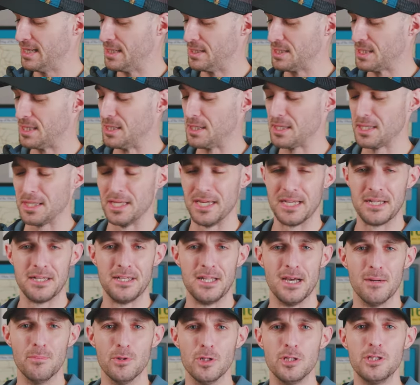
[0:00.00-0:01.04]
is this like
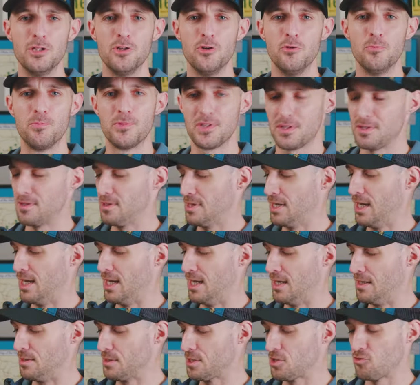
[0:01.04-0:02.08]
double looped
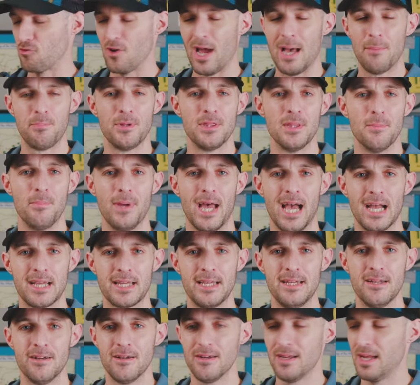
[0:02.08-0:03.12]
strap in the back
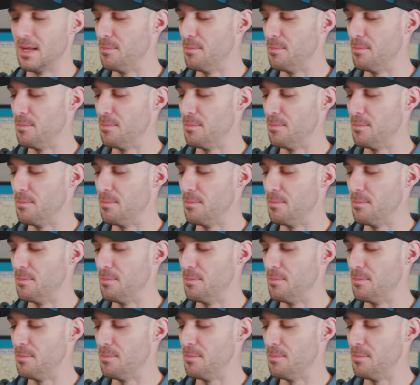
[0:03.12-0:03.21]
here.